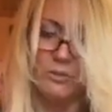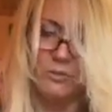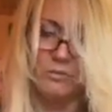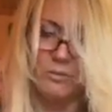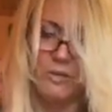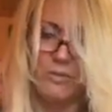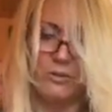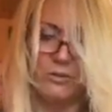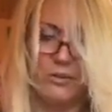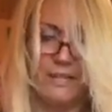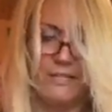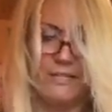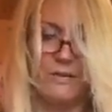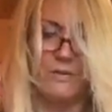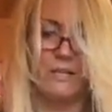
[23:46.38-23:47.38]
like a
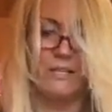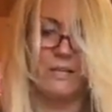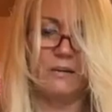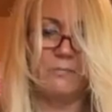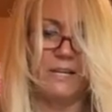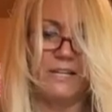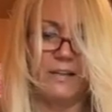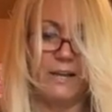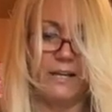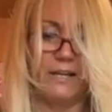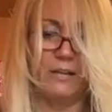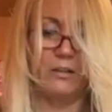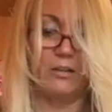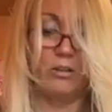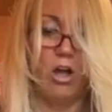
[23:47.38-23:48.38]
long day, which,
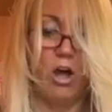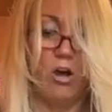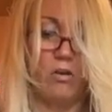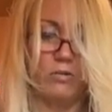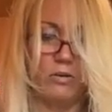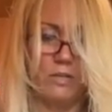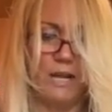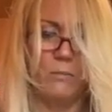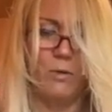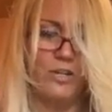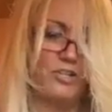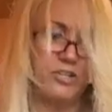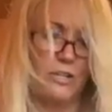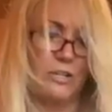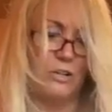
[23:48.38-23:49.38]
you know, all this is
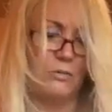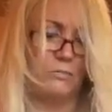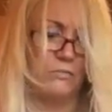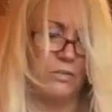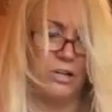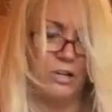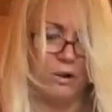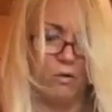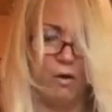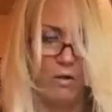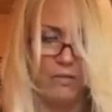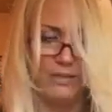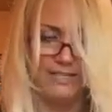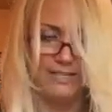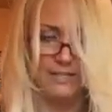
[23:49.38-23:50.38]
going to take me time
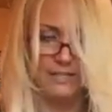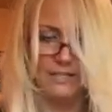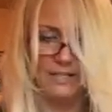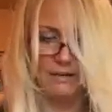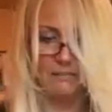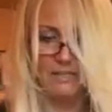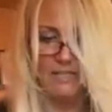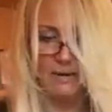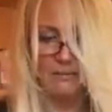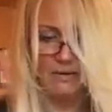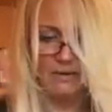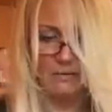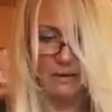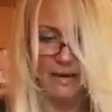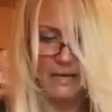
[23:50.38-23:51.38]
anyway, but
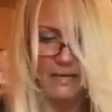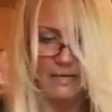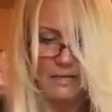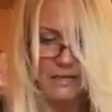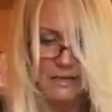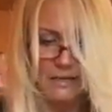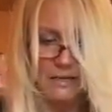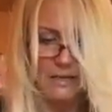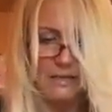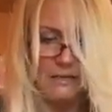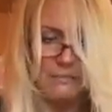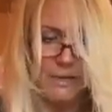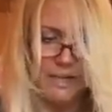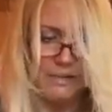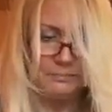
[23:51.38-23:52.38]

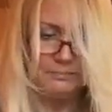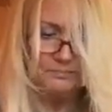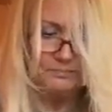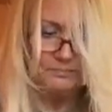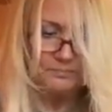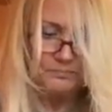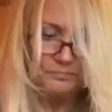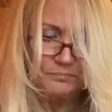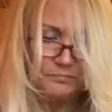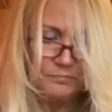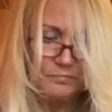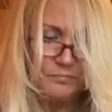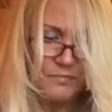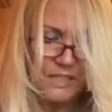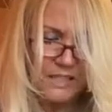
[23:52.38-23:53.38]
it's going to be a long day. It
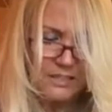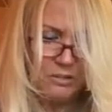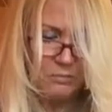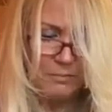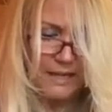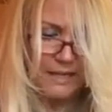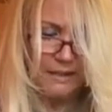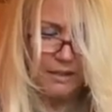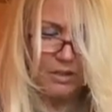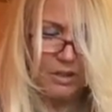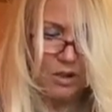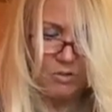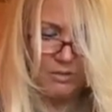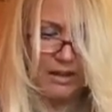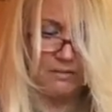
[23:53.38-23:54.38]
was a long day even last
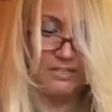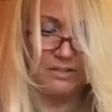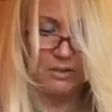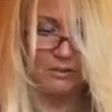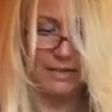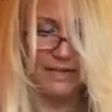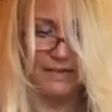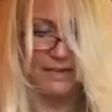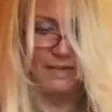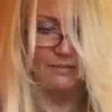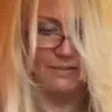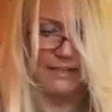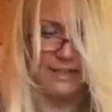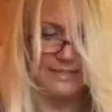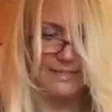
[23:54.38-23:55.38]
night after all the
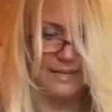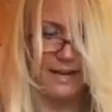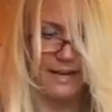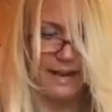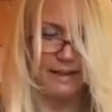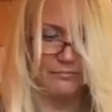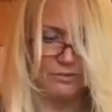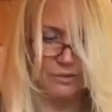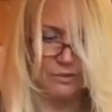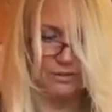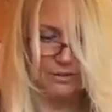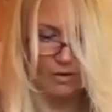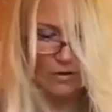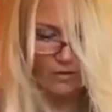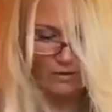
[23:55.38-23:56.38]
drama and everything.
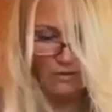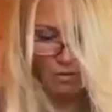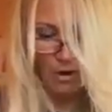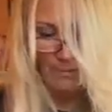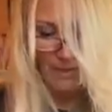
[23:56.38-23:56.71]
I didn't